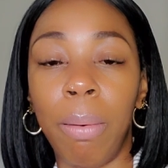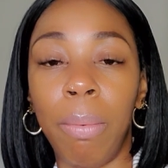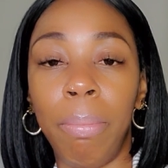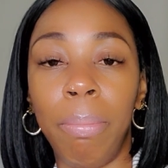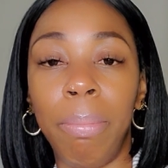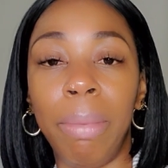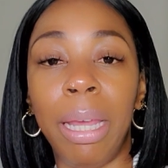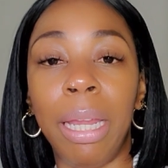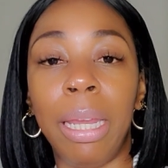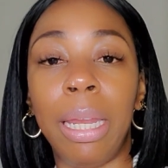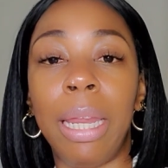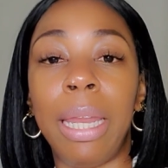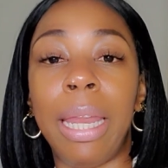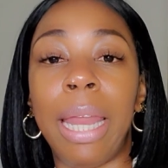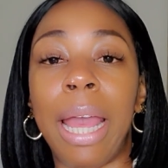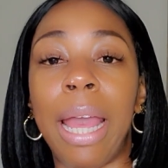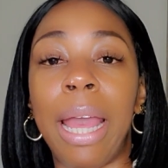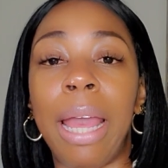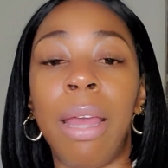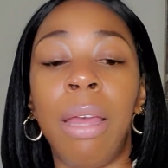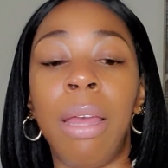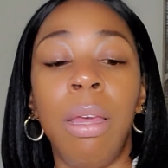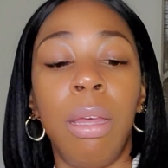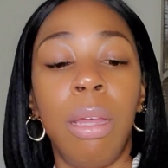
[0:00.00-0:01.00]
Meaning
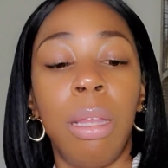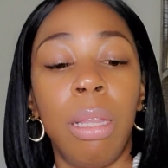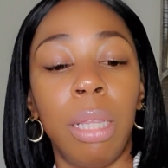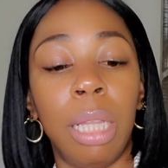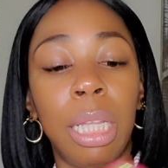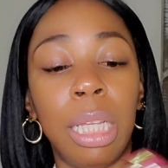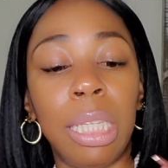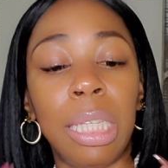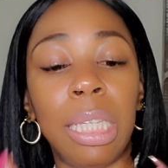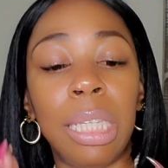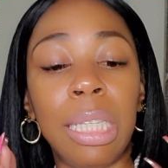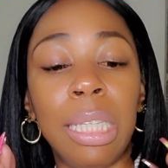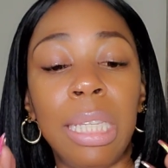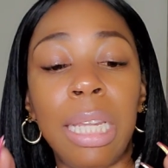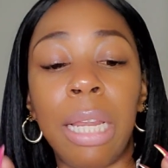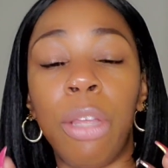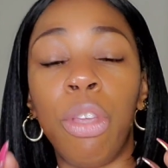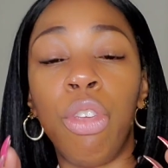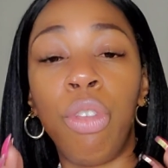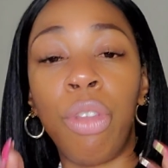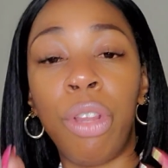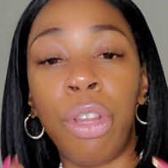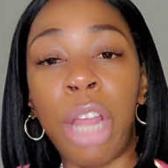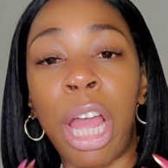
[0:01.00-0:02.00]
that this is
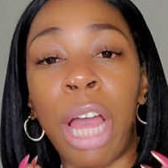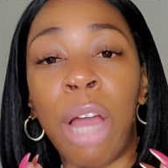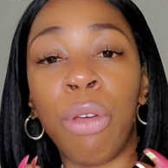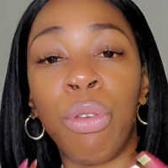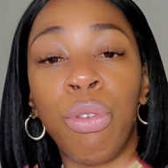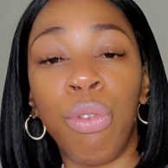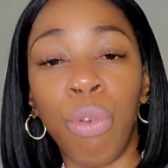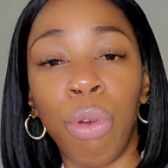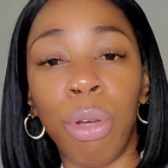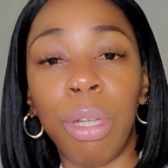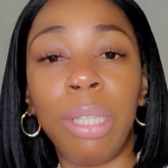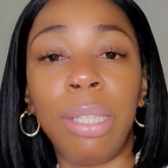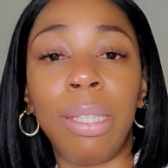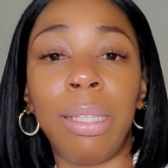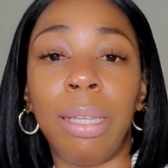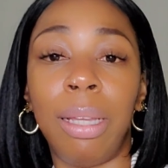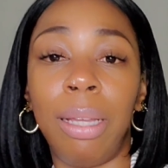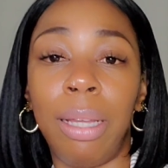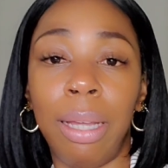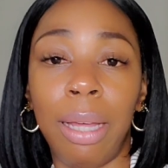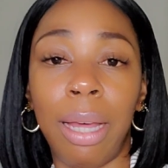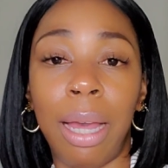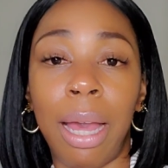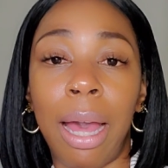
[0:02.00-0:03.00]
now your
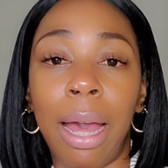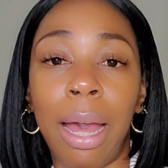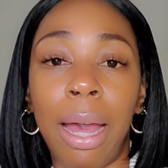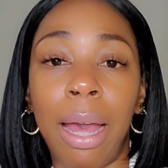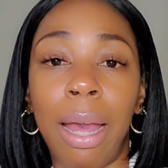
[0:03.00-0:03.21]
son, God.